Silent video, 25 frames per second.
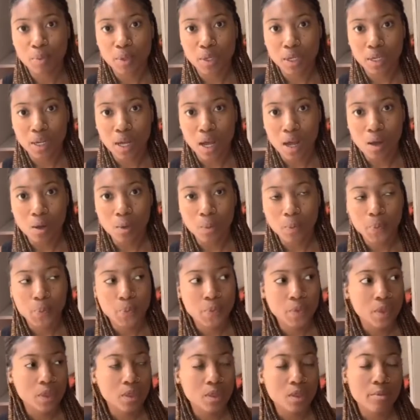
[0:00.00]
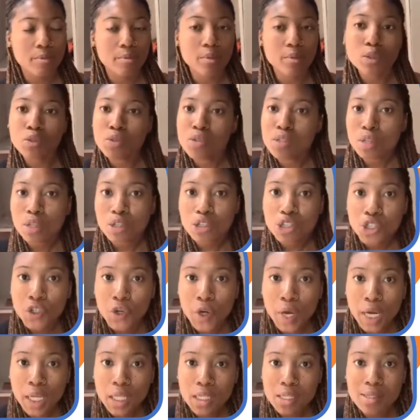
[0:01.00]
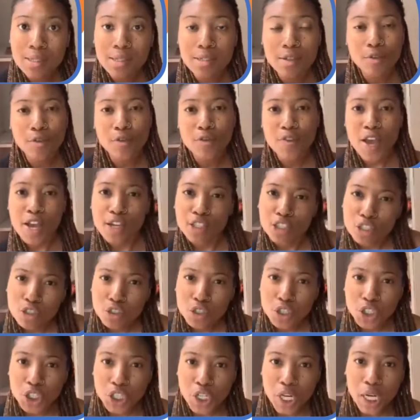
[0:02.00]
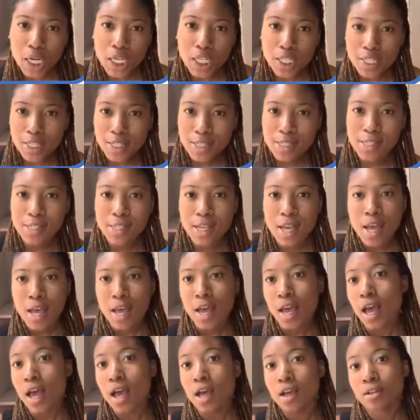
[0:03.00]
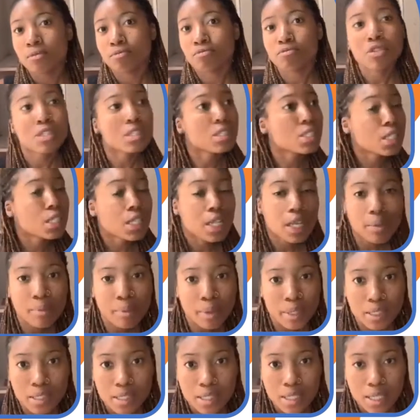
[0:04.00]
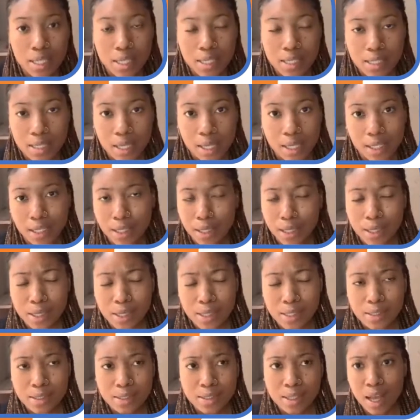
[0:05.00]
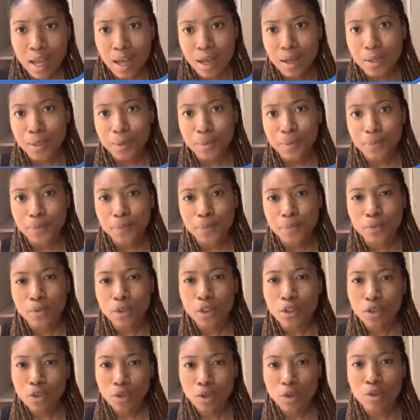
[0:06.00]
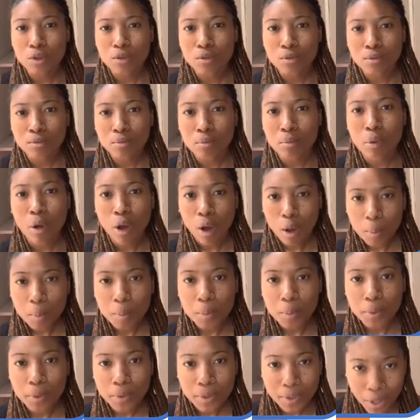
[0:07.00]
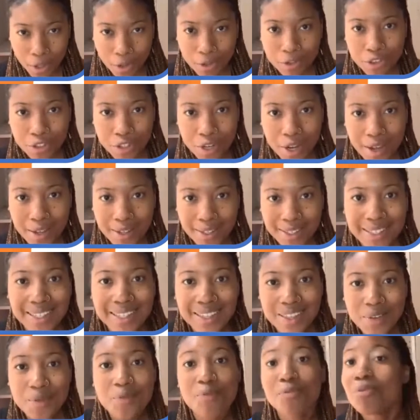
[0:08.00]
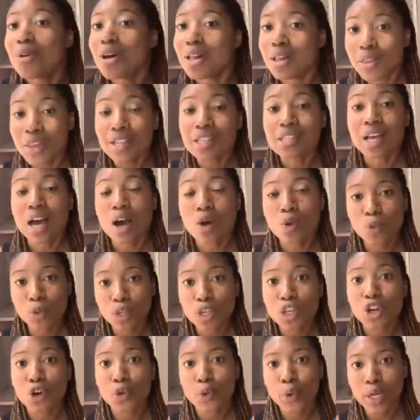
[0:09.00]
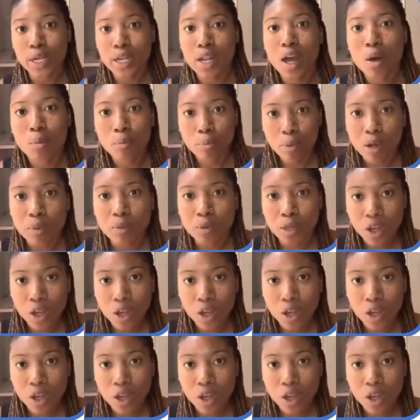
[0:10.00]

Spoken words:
now? The music trends, the fashion trends, celebrities, I guess, pop culture. Well, that's how we know it now, pop